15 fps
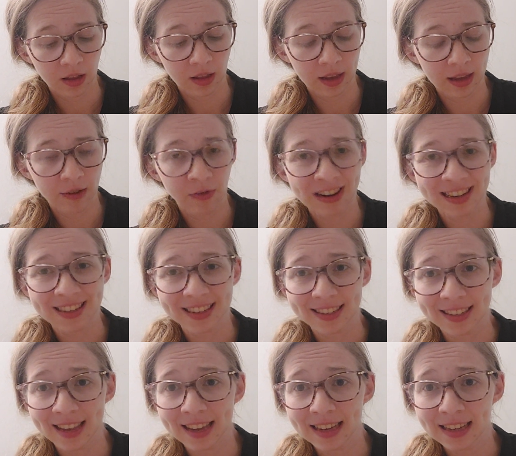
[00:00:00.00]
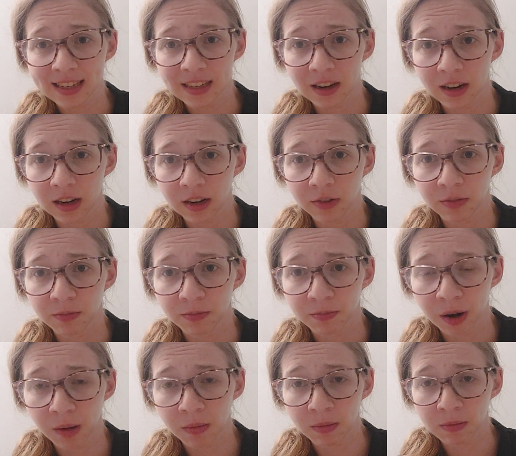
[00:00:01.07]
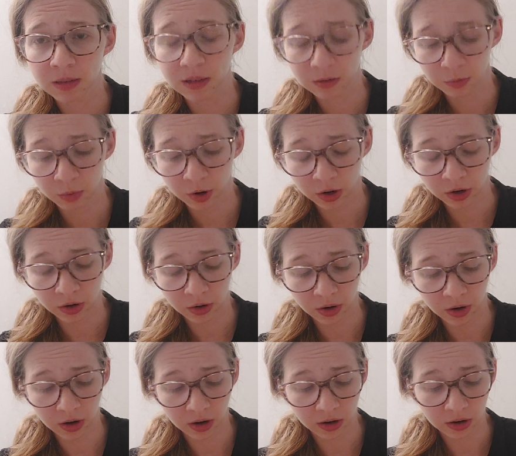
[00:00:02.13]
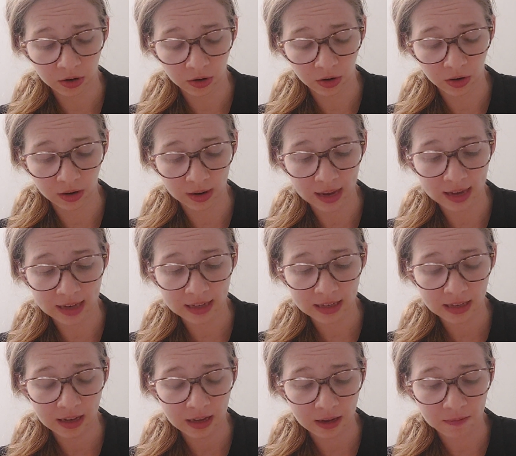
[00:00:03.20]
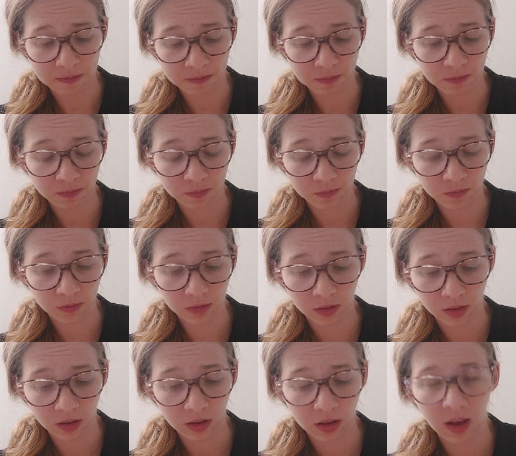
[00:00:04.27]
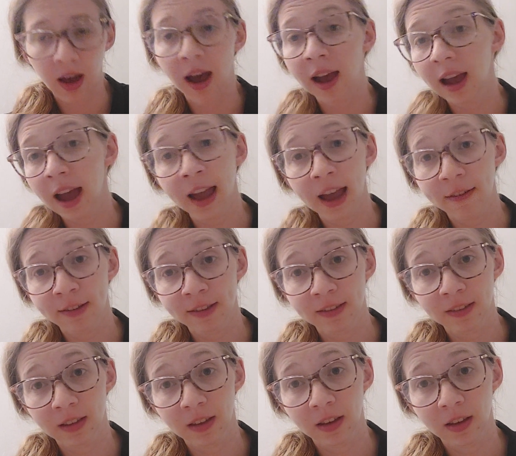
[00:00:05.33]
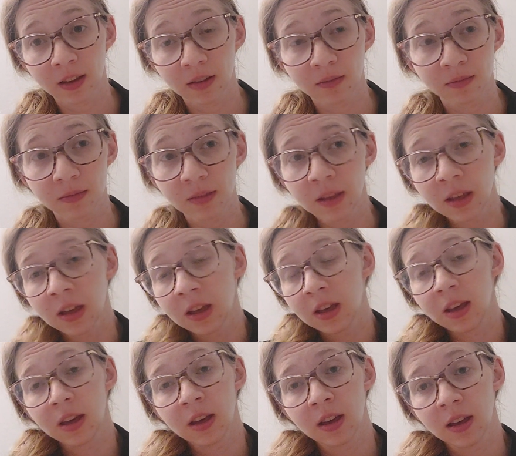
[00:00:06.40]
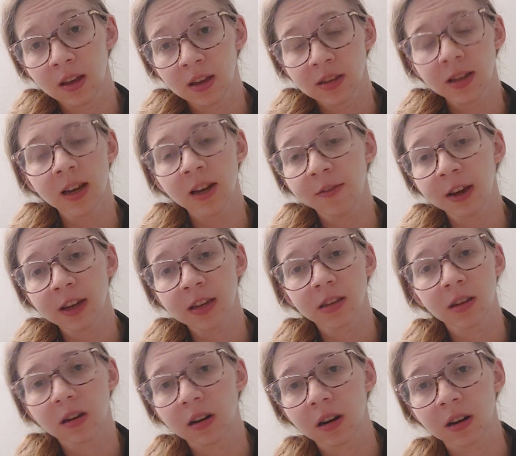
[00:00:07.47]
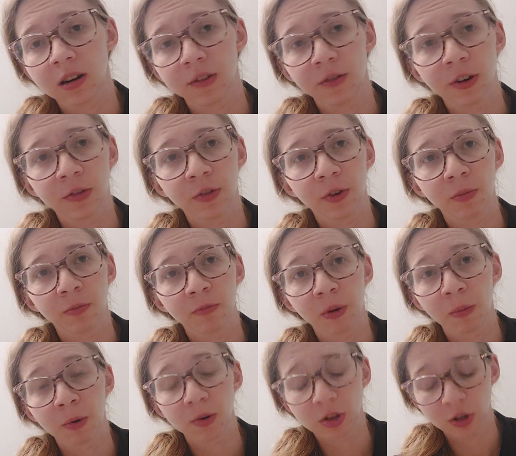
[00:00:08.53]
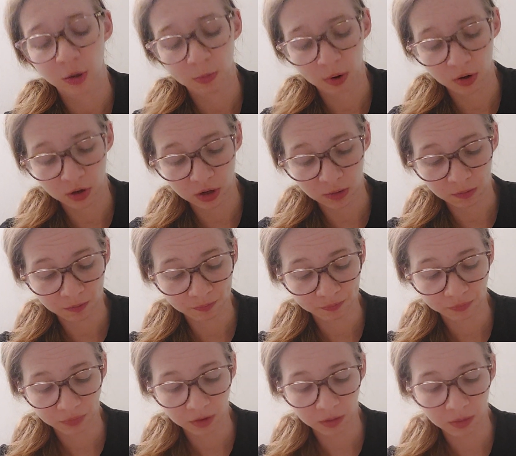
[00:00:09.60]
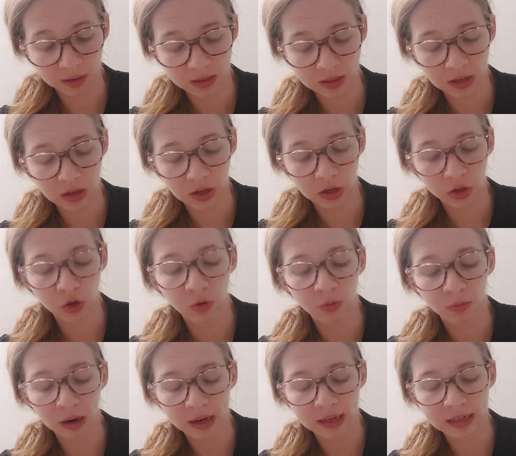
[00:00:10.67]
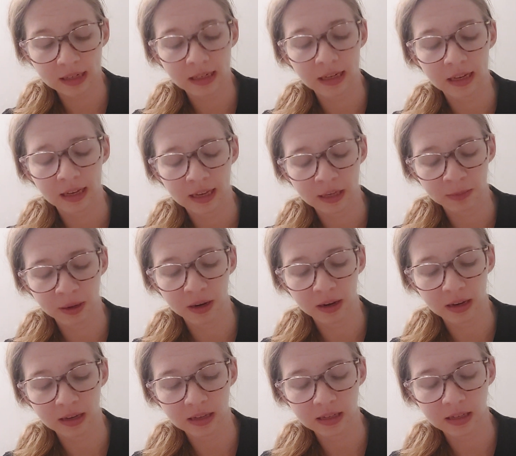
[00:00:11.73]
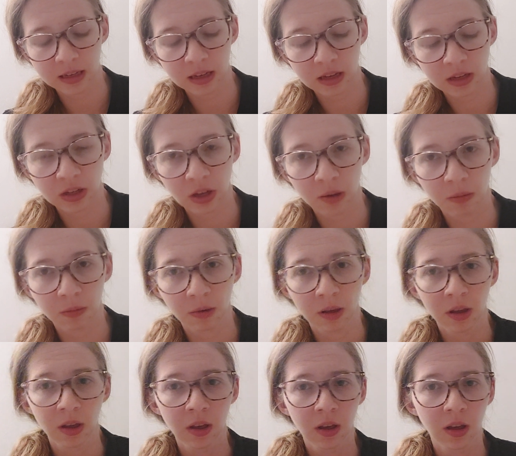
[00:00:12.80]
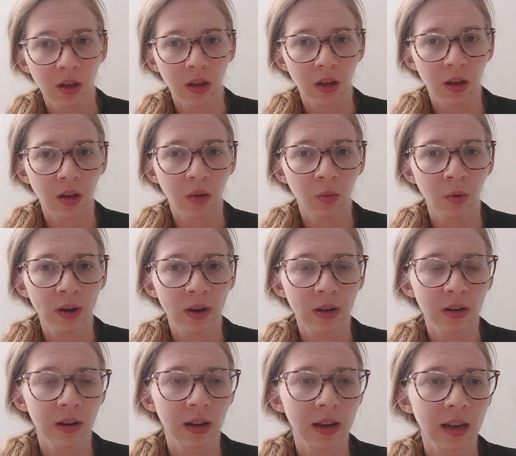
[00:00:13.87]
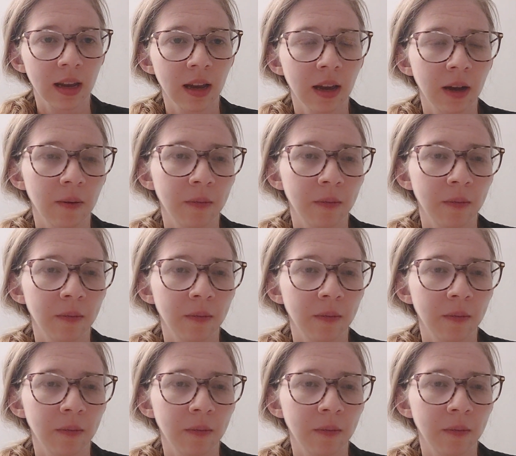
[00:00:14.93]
like restless legs kind of problems, where your legs, I haven't, side effects are different from person to person, but you might experience some weird like